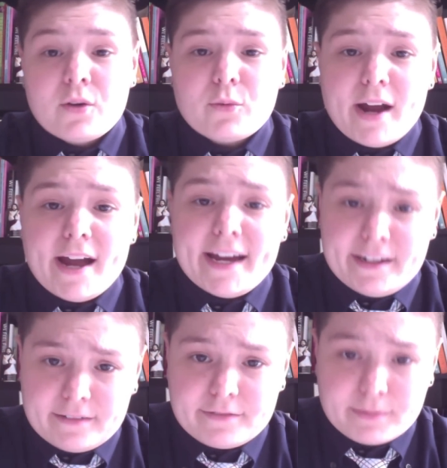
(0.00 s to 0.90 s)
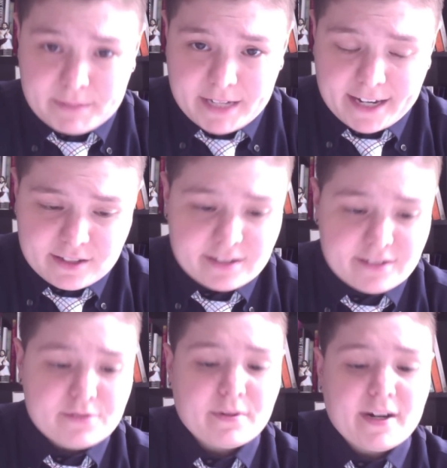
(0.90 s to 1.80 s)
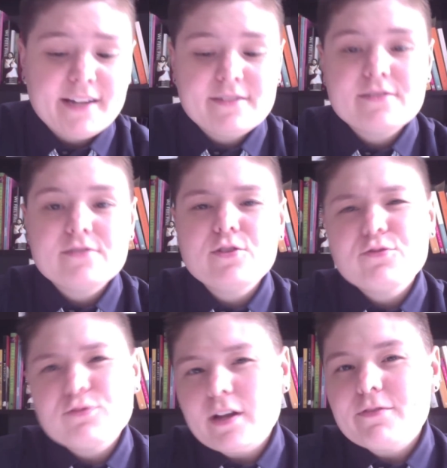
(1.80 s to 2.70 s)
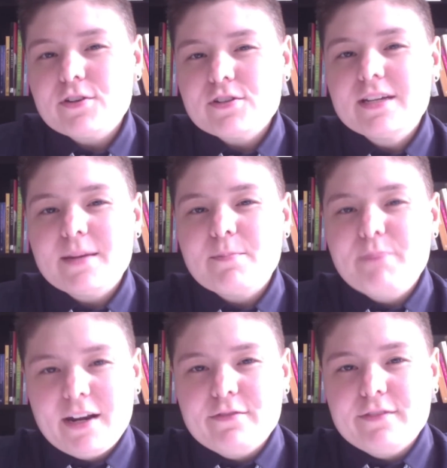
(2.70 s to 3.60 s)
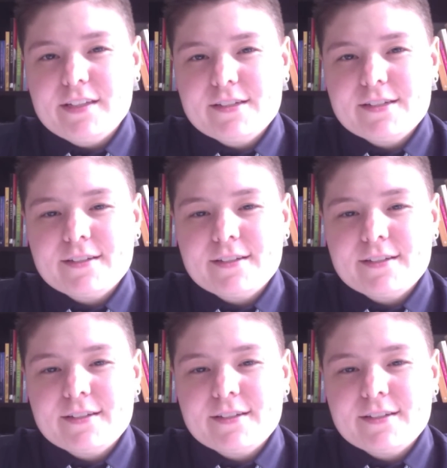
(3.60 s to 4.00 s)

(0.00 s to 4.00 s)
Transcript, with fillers: Brad from Texas writes Do fluffers get benefits?